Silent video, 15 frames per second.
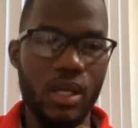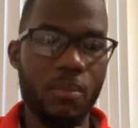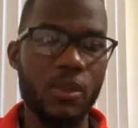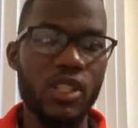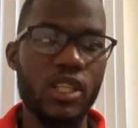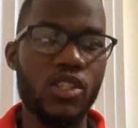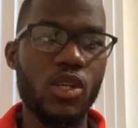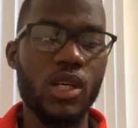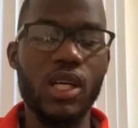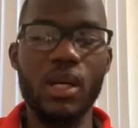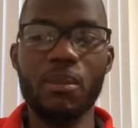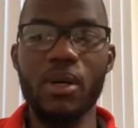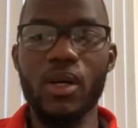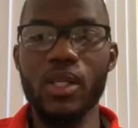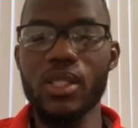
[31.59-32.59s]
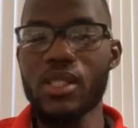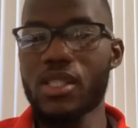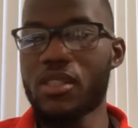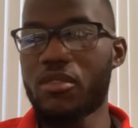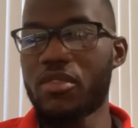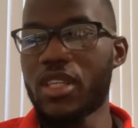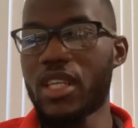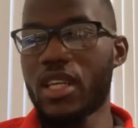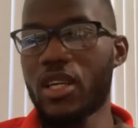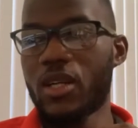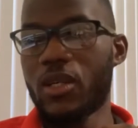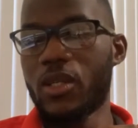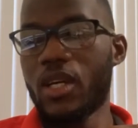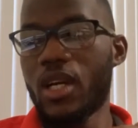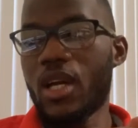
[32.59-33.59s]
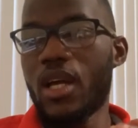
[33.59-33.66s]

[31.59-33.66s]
I'm gonna talk about in this video